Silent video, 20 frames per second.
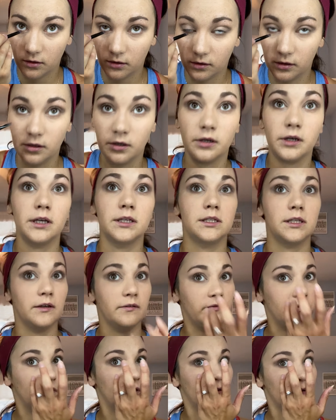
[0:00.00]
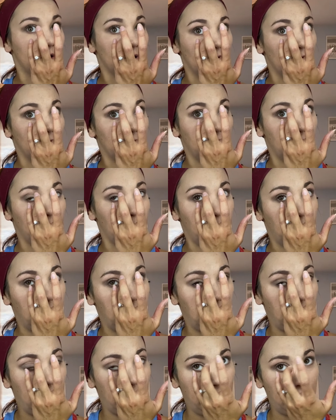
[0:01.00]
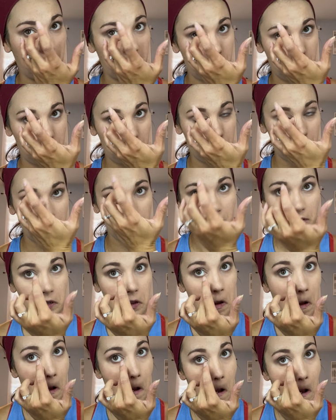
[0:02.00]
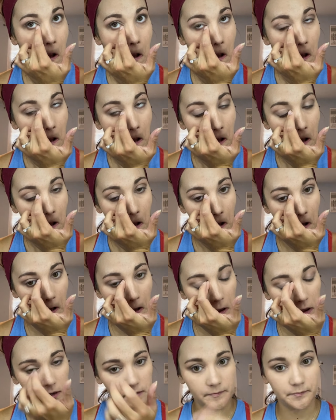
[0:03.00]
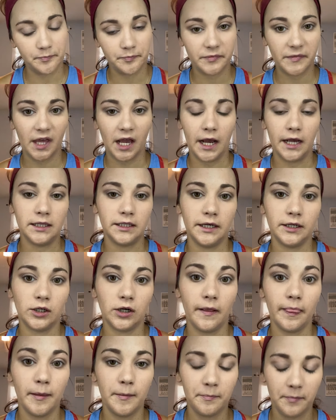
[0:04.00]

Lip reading: look as if you are going to put on eyeliner on the